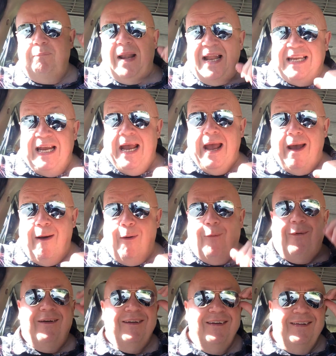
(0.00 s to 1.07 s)
Bloody
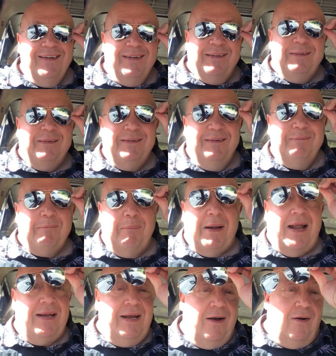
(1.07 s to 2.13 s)
hell.
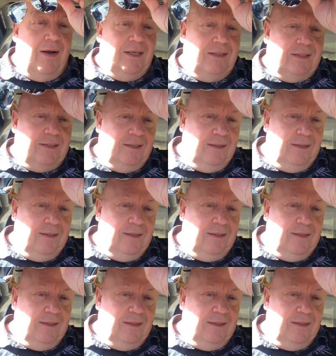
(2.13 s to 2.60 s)
Bloody eyes.